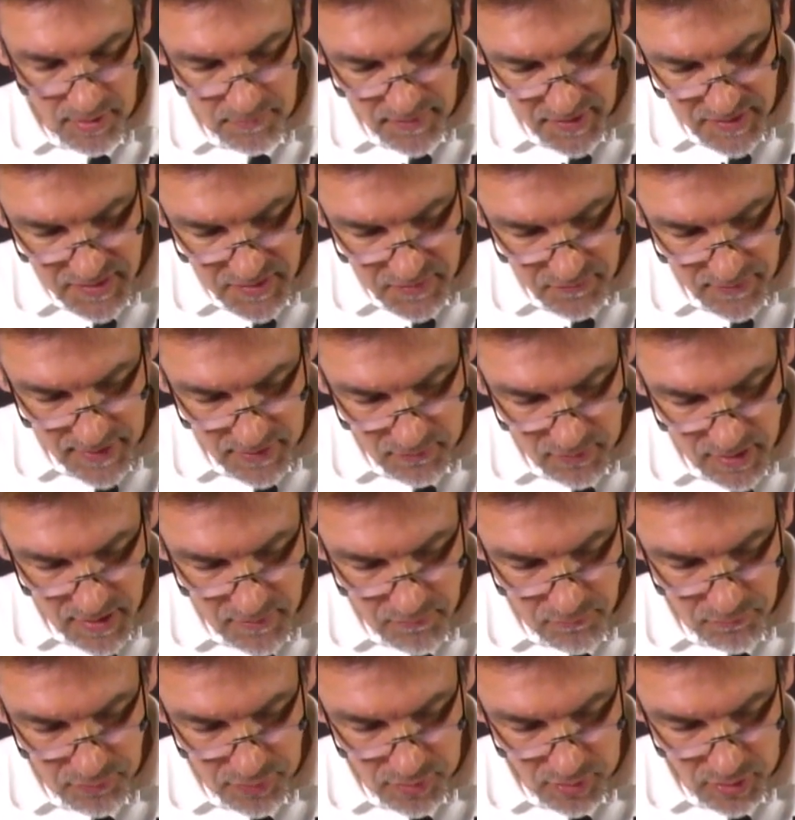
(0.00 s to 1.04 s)
That's very
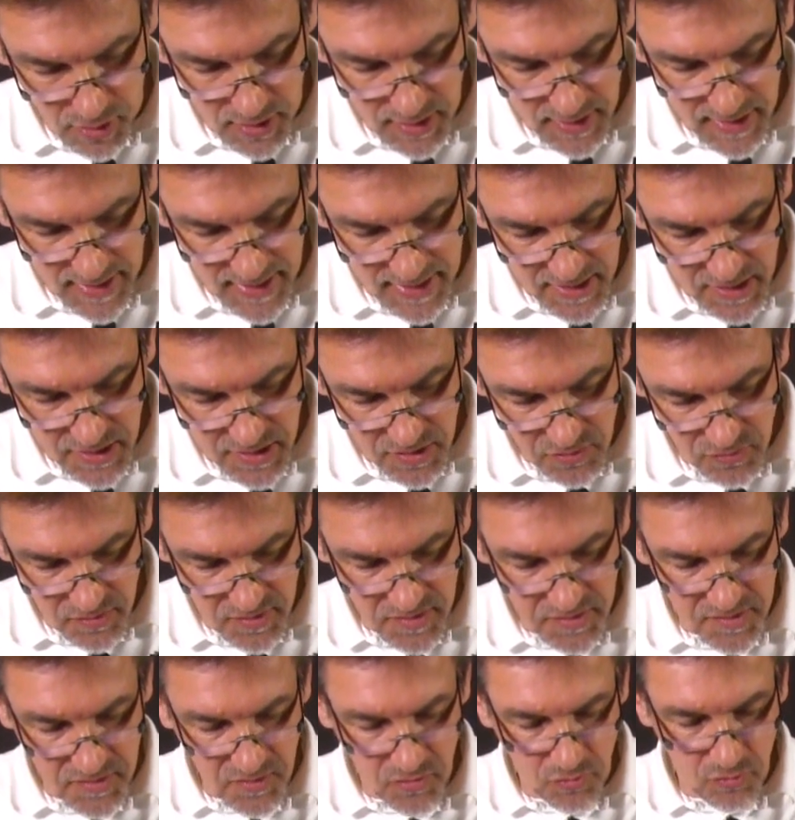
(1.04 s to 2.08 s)
important, and use
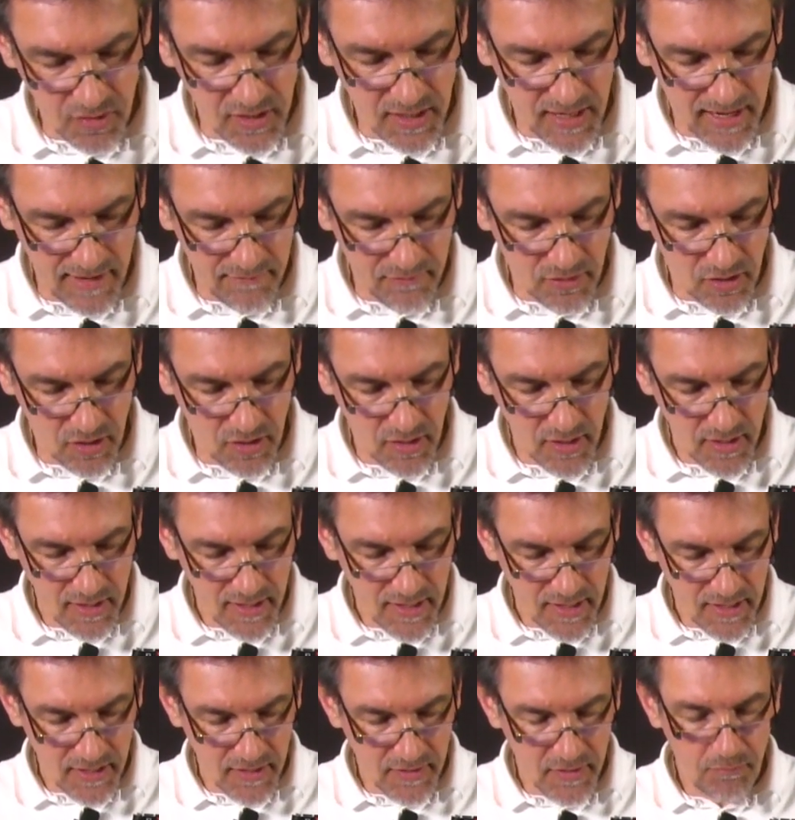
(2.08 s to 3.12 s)
a screwdriver
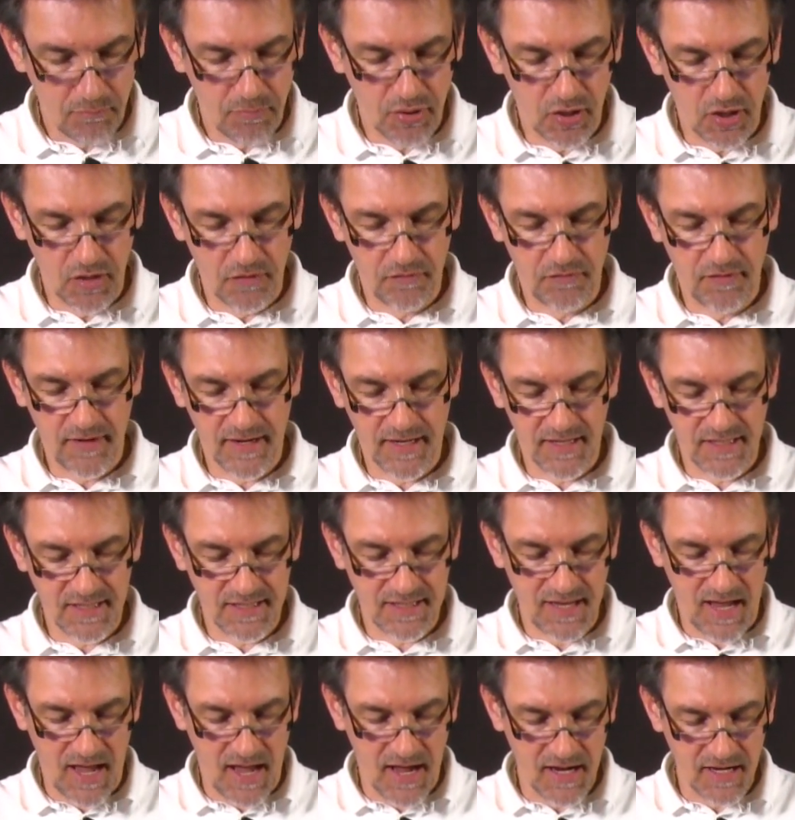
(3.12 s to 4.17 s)
in the perfect
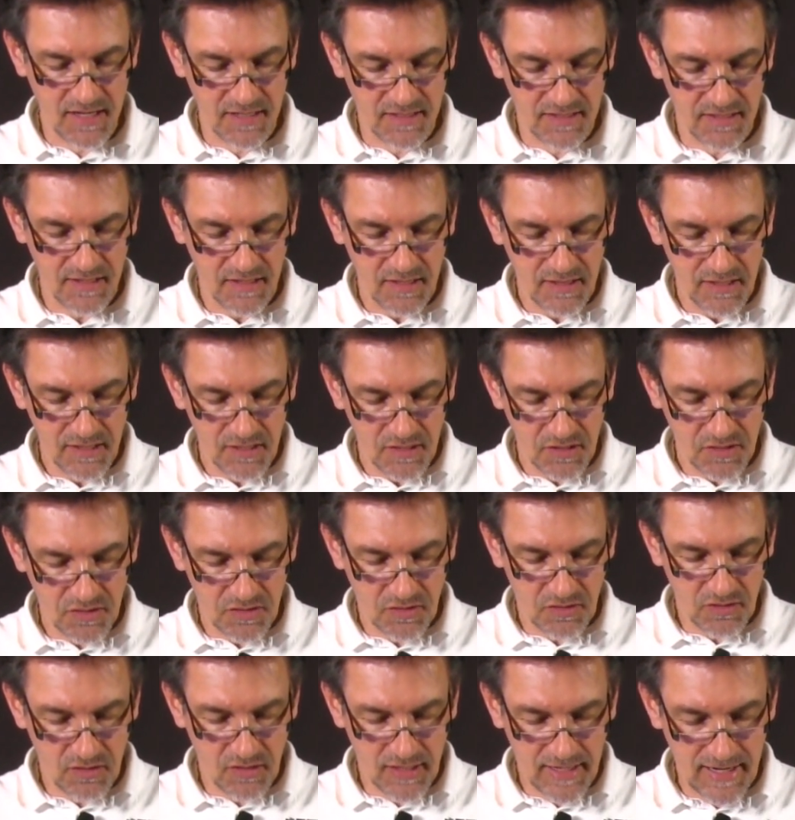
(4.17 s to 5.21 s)
size, so
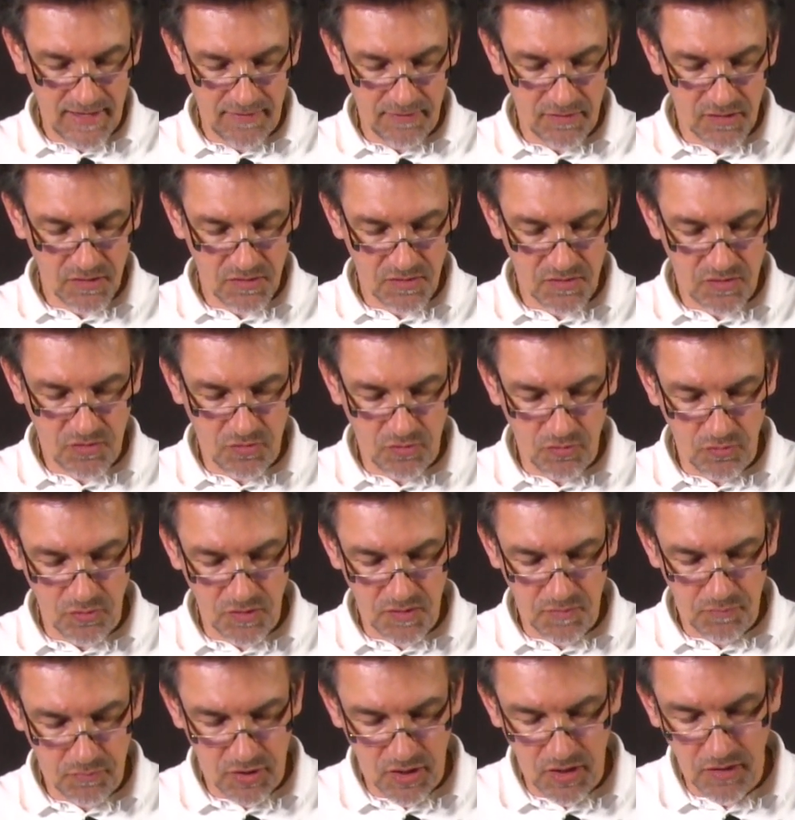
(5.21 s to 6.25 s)
you get the
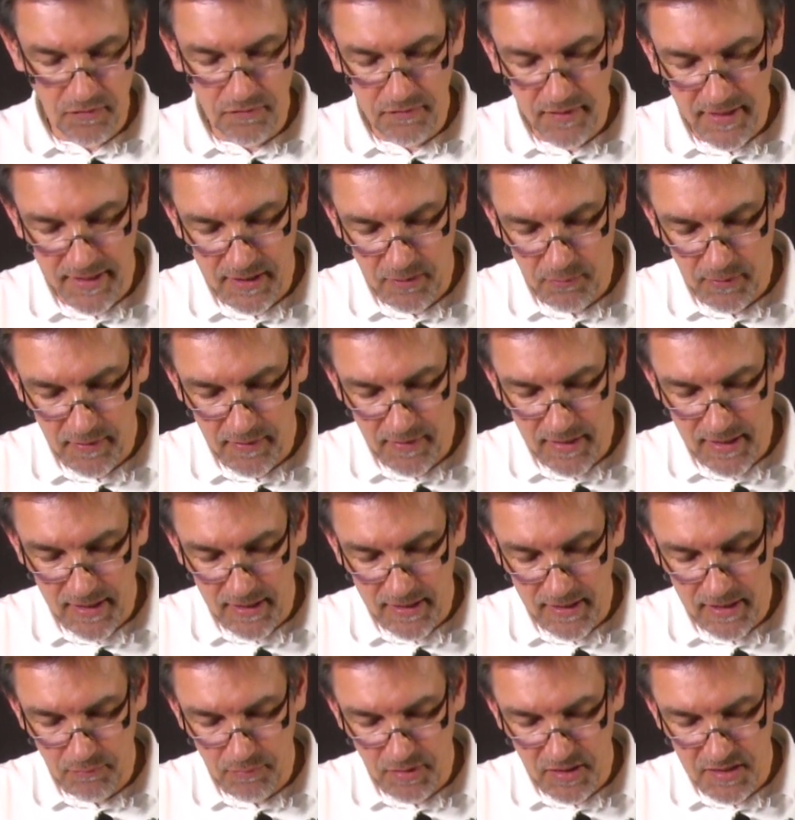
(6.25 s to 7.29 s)
screws perfect when they're a
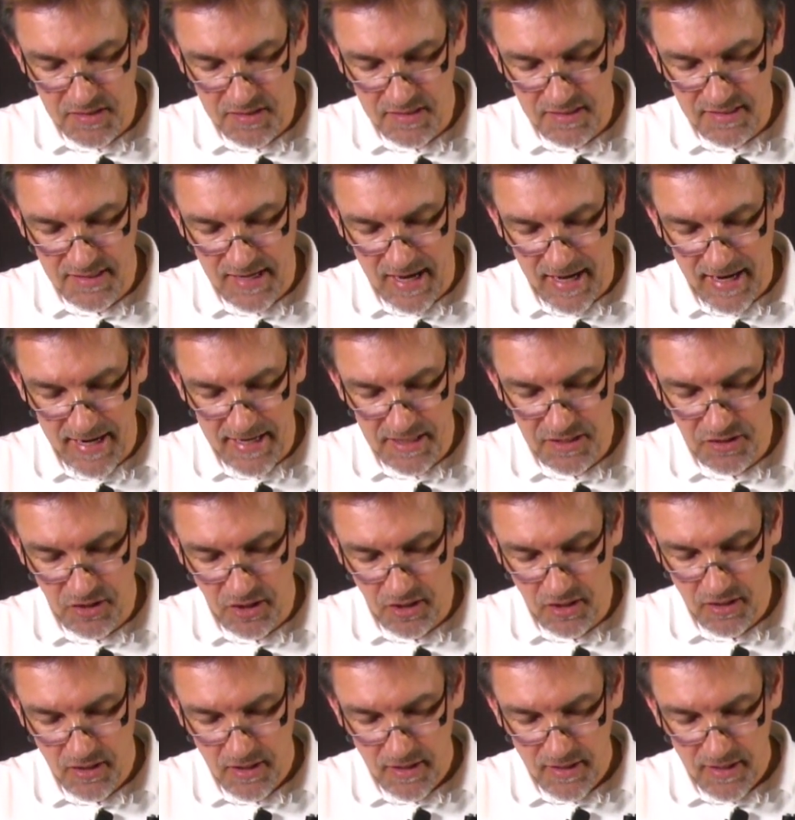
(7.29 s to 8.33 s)
little bit
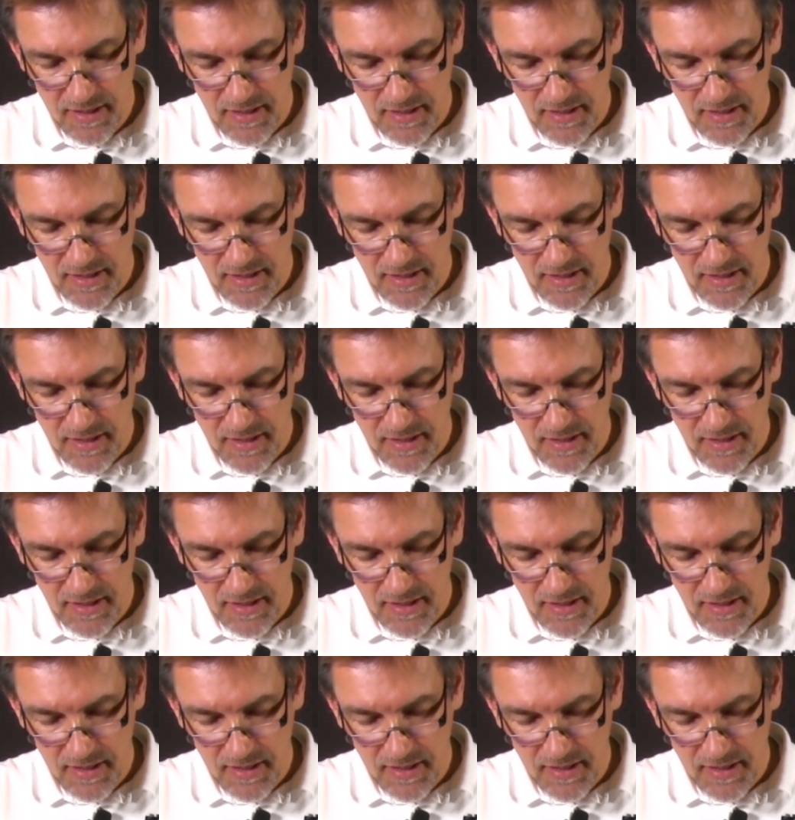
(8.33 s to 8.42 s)
tighter.